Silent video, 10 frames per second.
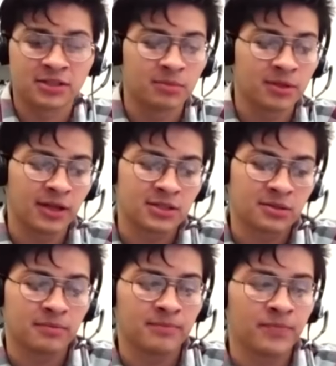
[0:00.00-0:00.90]
Something
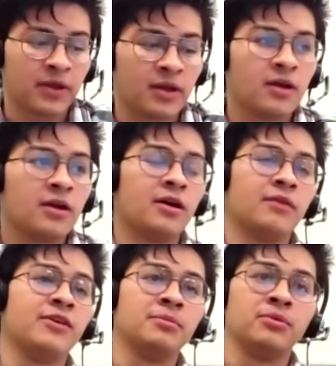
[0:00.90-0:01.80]
that's
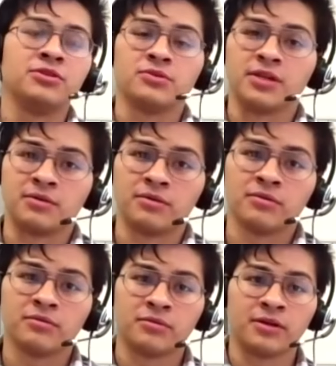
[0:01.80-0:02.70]
available in
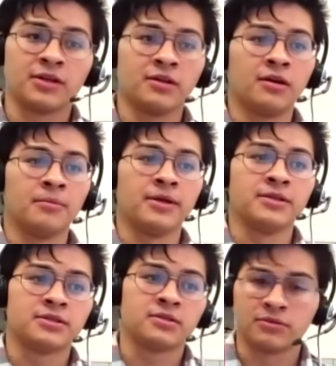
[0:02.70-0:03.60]
Zotero, right, or
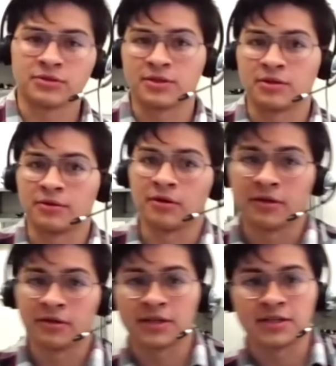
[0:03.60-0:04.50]
Zotero
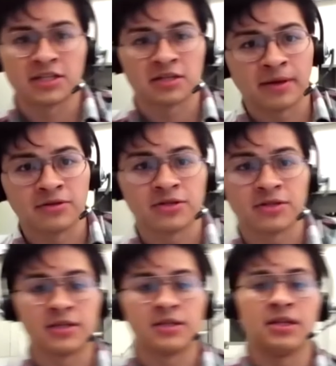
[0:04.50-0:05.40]
other citation
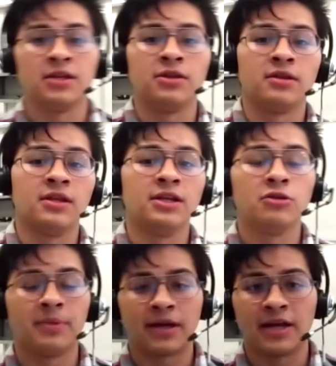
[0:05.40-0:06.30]
managers, is the
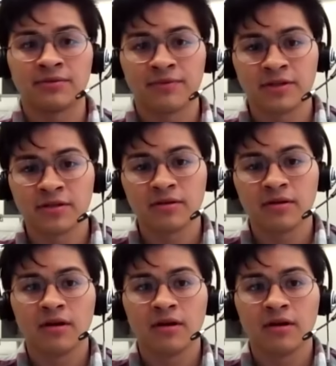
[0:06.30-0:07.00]
deduplication feature,